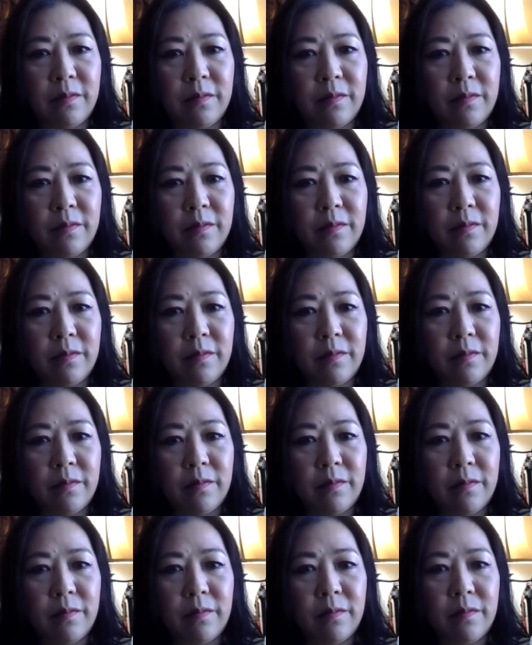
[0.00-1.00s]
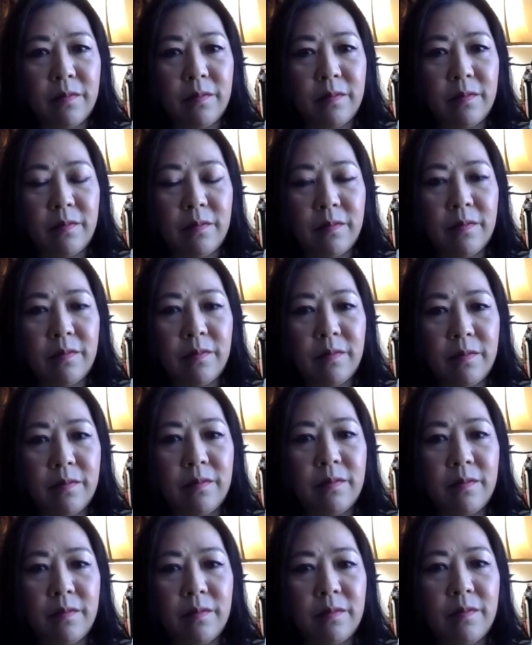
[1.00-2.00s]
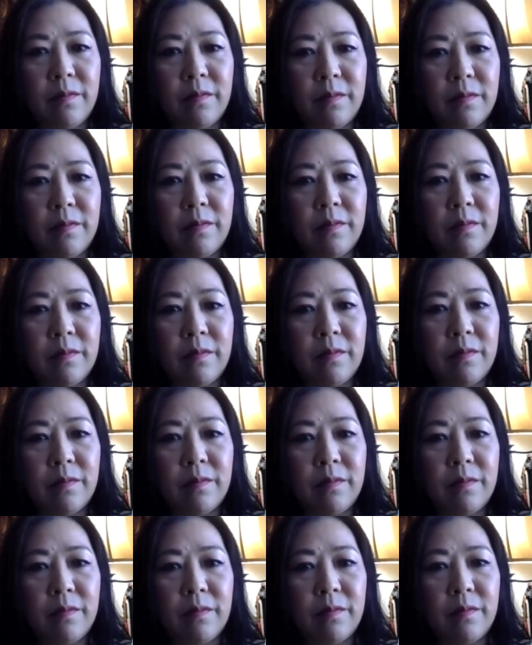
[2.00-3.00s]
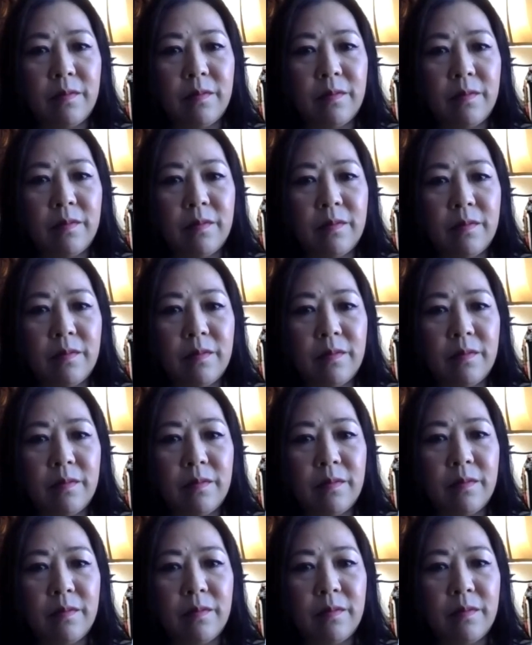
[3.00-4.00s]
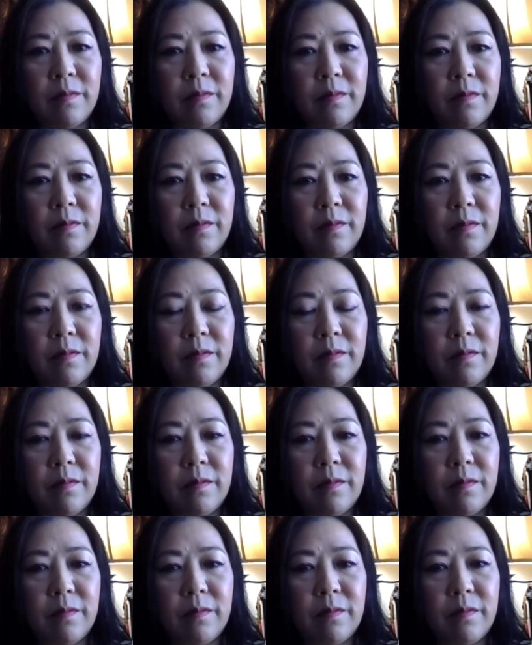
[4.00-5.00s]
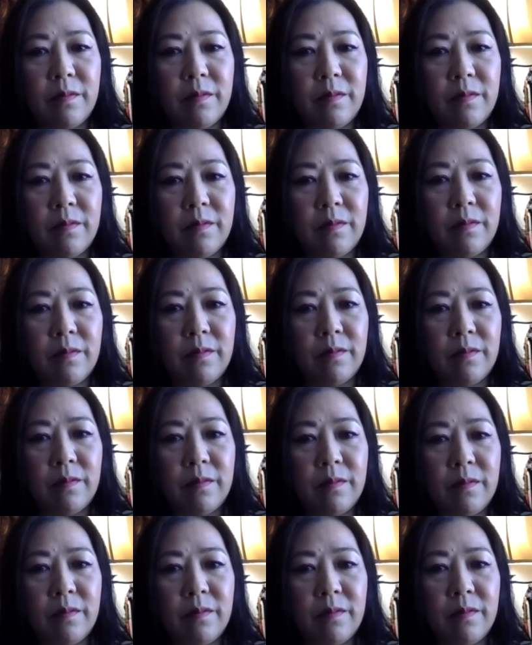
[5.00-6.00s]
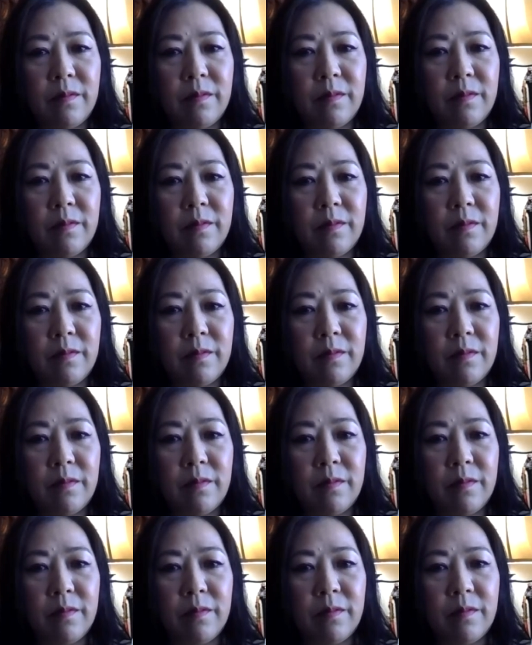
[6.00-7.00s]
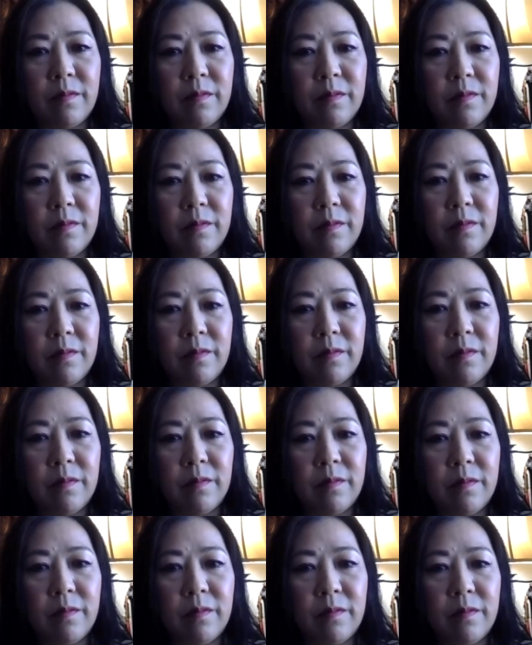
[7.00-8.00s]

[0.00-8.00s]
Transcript: [no speech]